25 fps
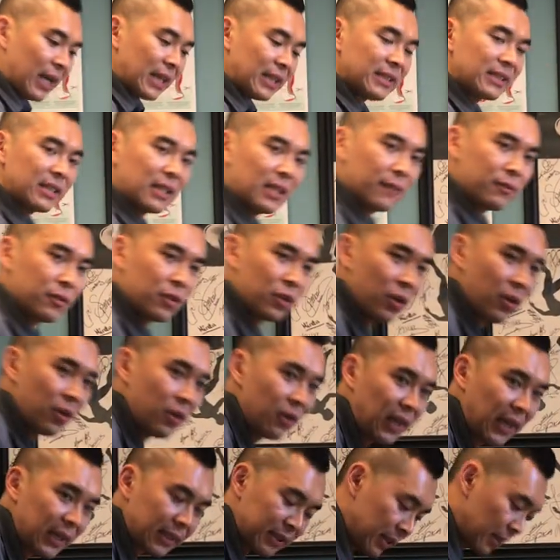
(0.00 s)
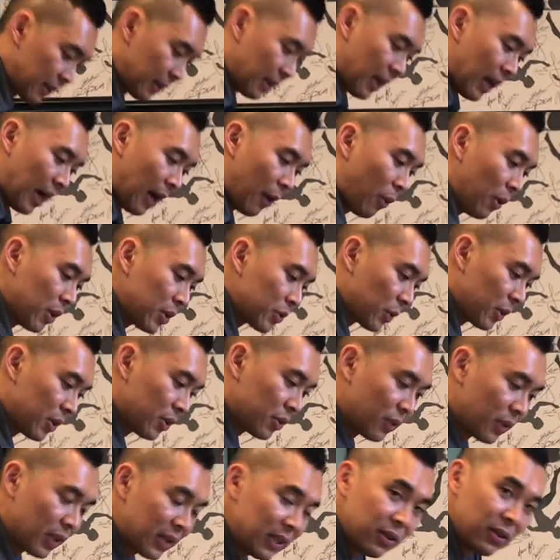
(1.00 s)
instead of two legs, I always
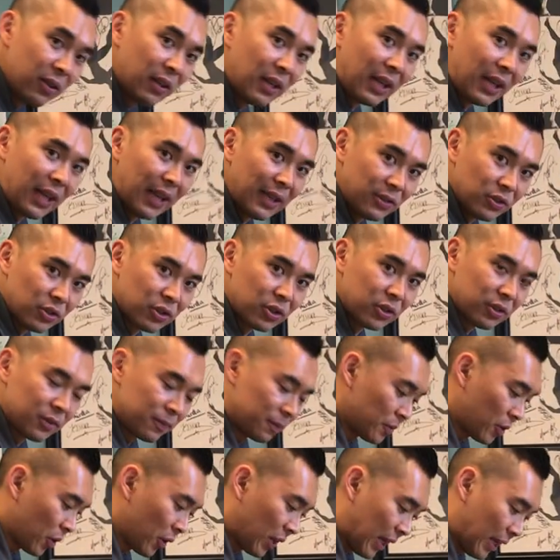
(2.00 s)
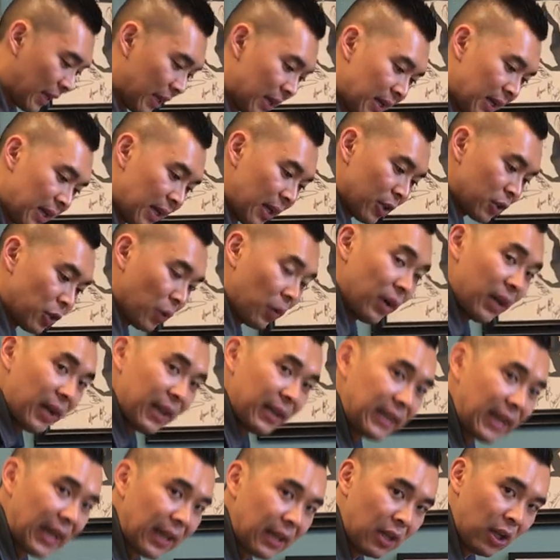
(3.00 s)
want to do a little lunge, okay? So
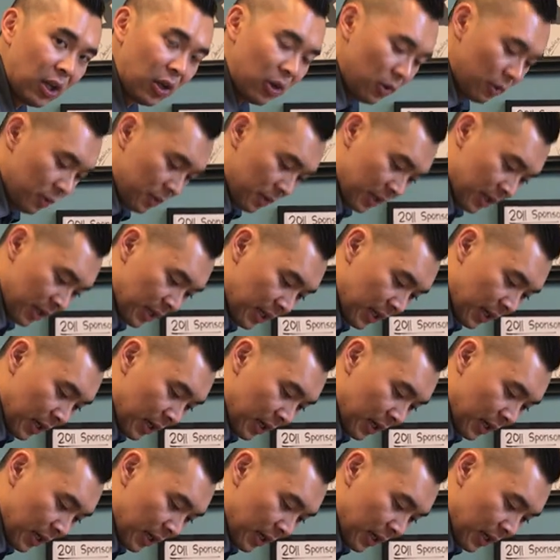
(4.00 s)
get low,